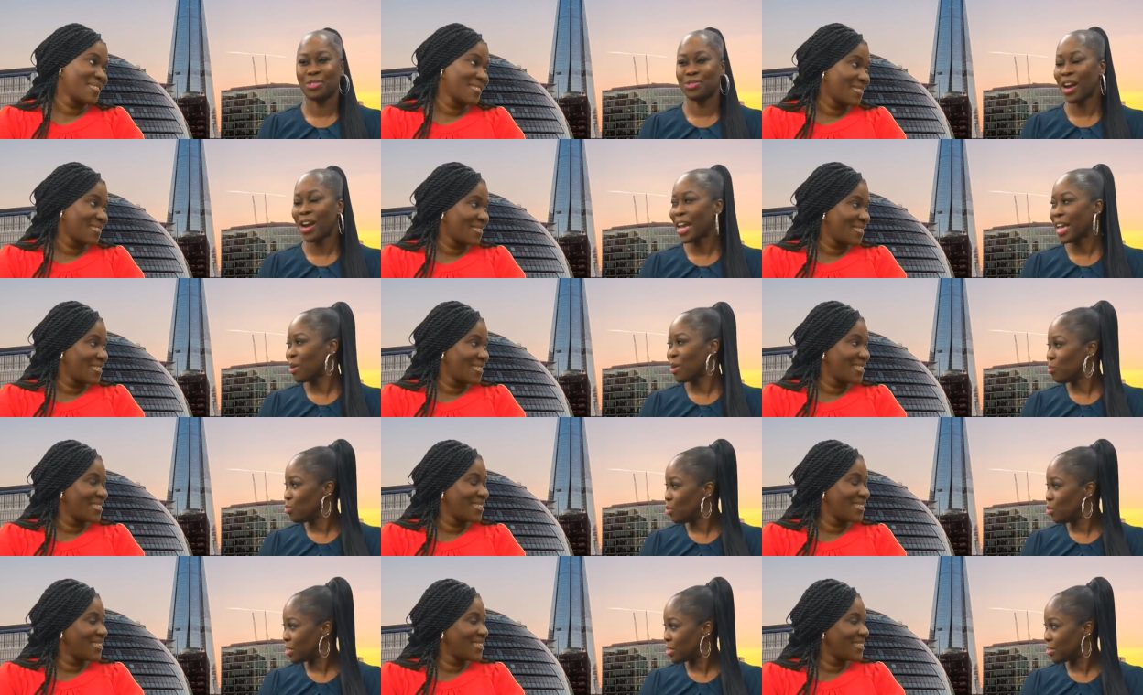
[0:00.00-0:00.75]
Speaker 1: Great,
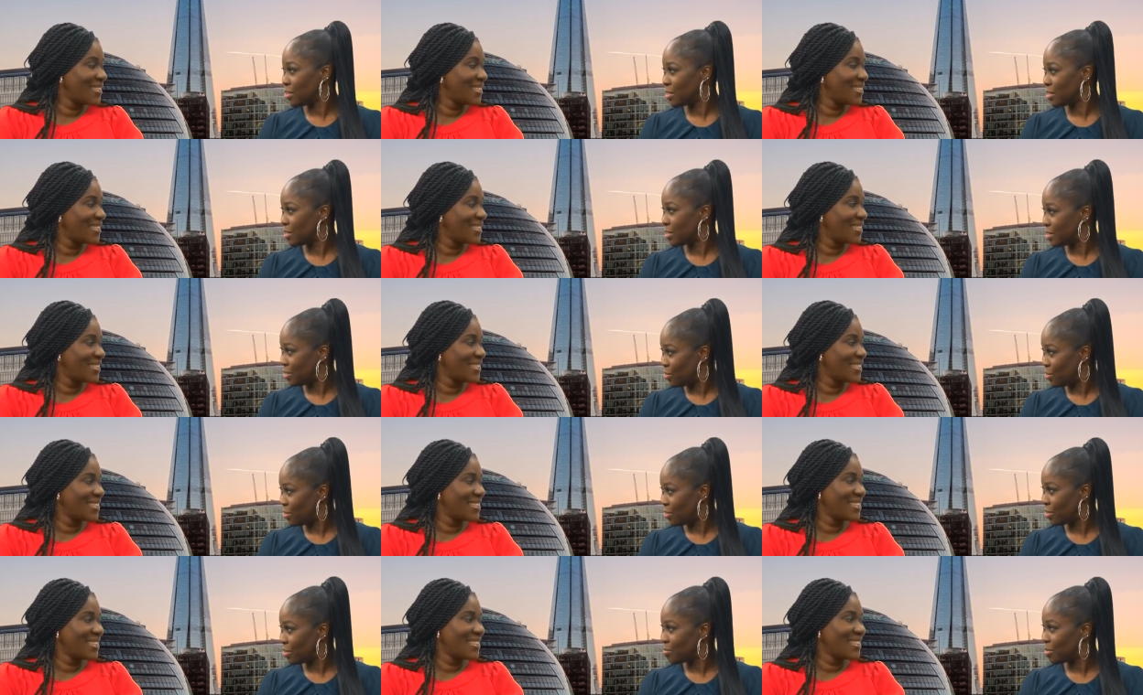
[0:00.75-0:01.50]
and what does
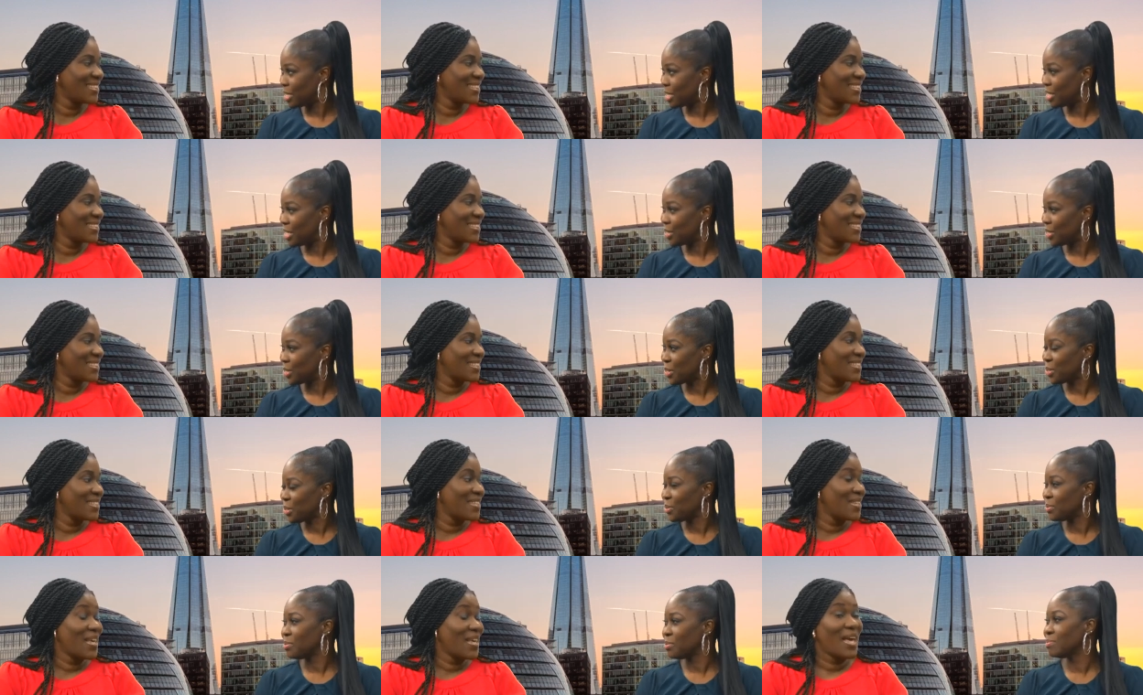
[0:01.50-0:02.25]
your business
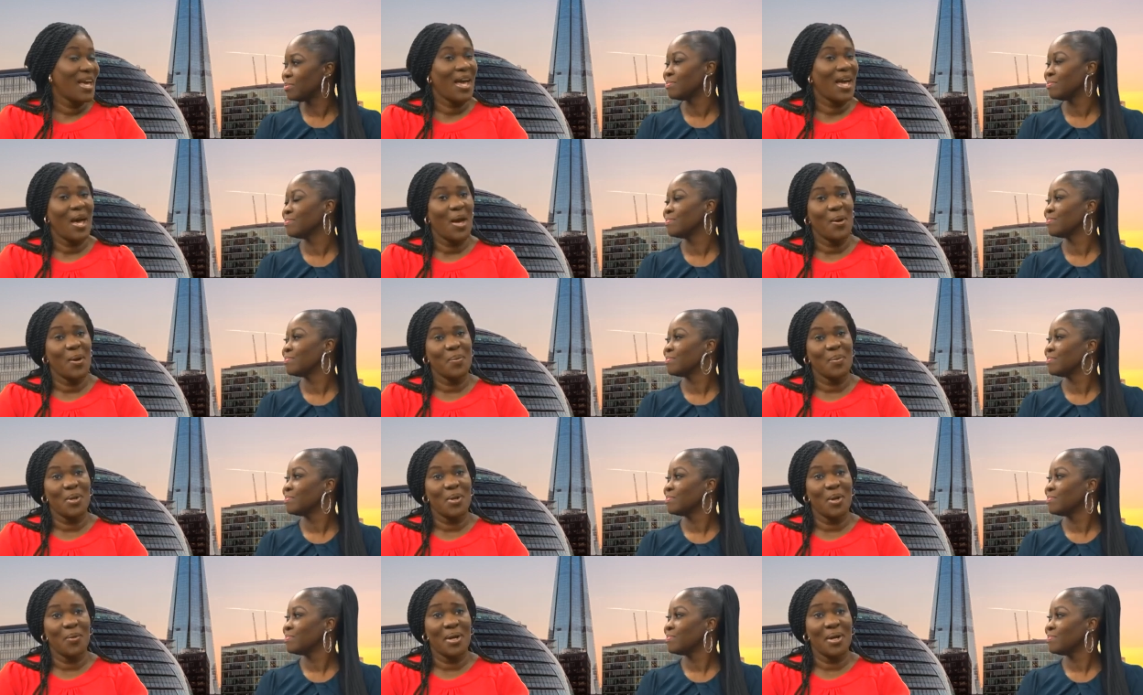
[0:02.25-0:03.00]
do?
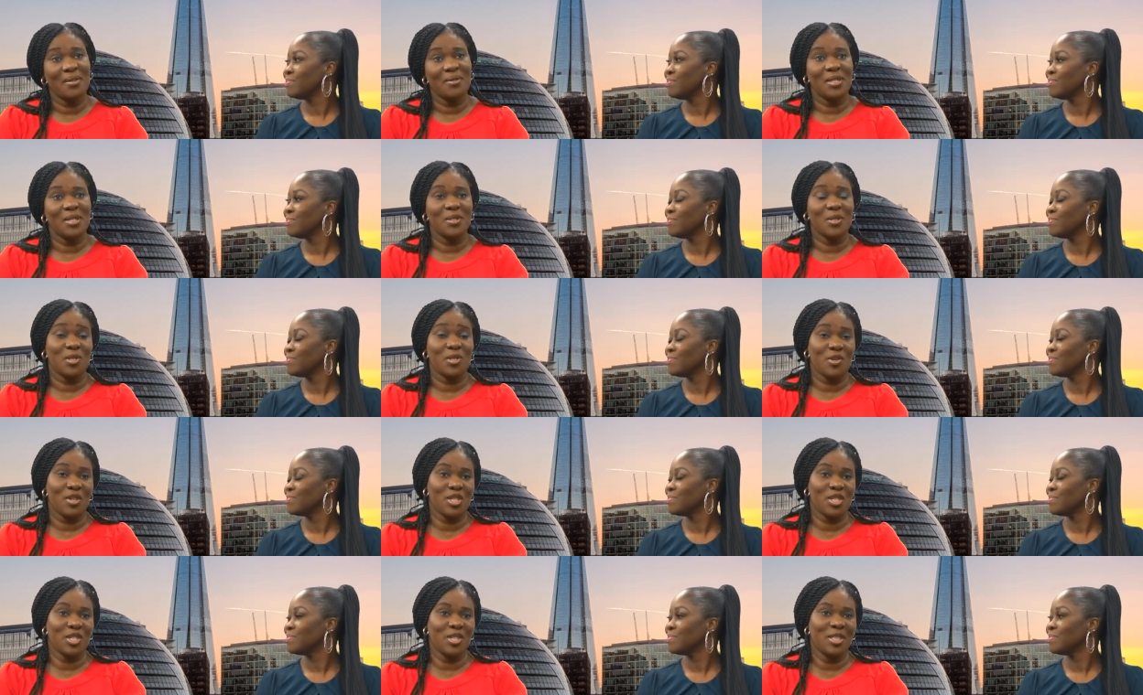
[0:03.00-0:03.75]
Um, Glory Edward
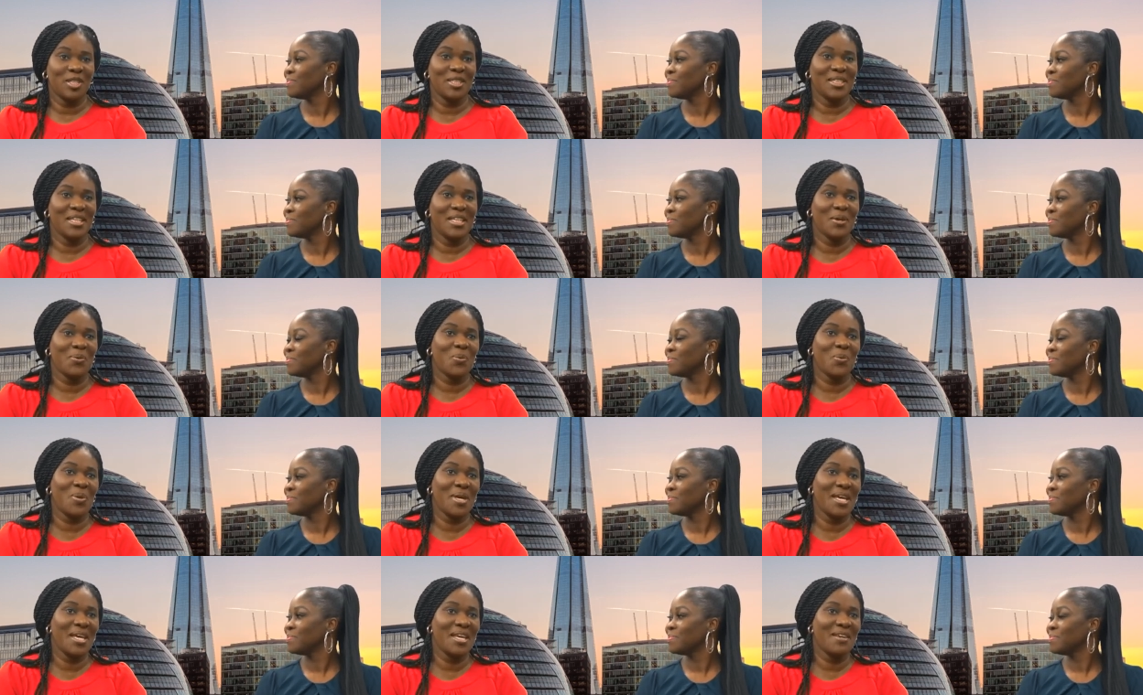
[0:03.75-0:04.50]
Nutrition,
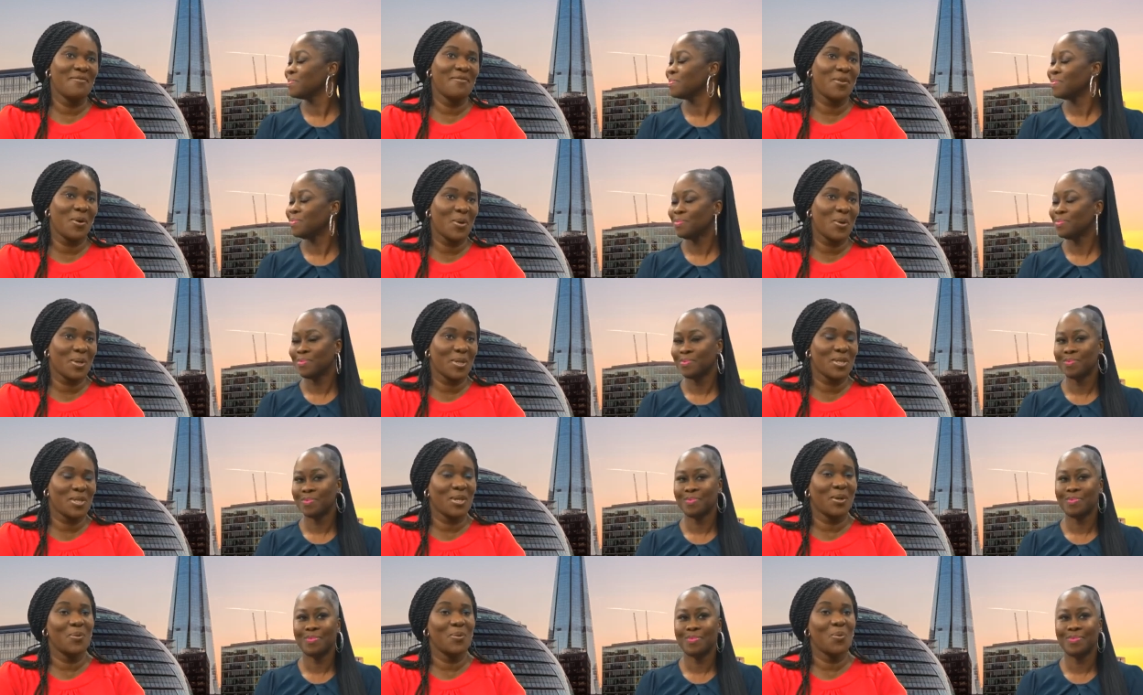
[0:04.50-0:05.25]
we
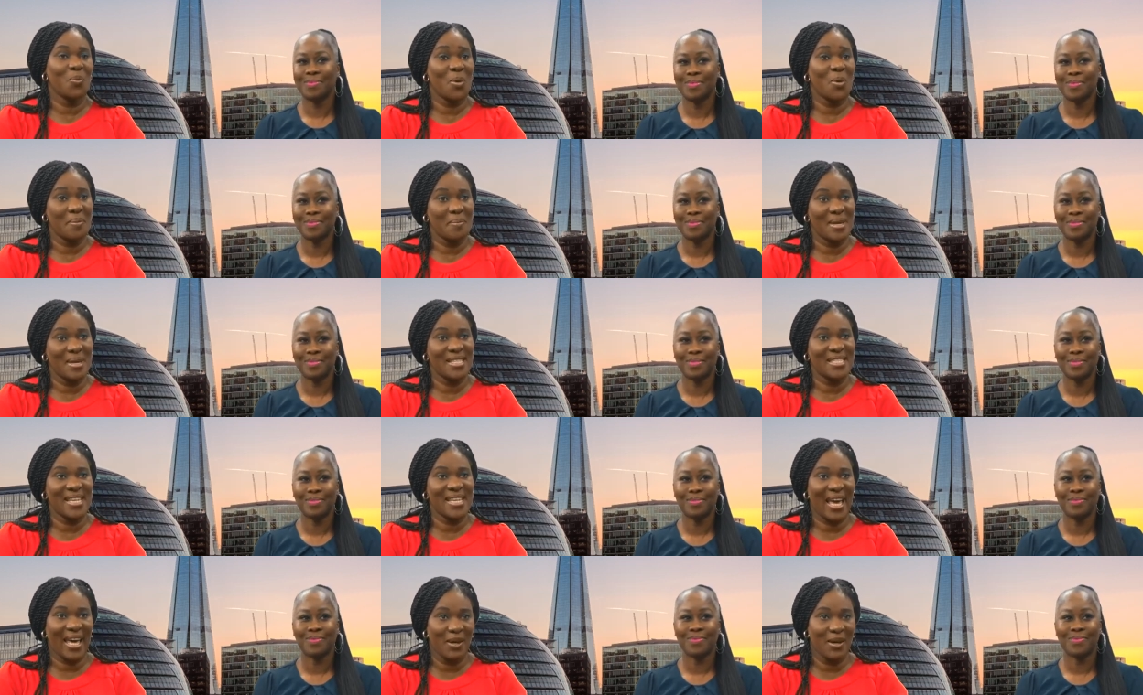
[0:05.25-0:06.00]
focus on
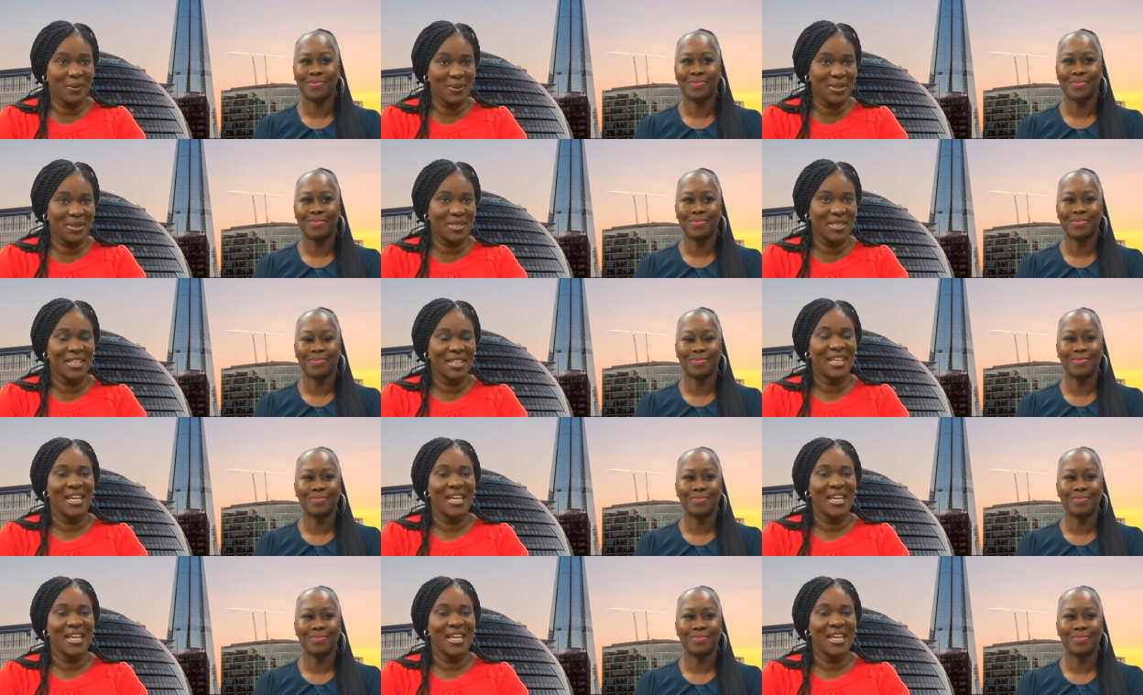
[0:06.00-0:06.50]
women's health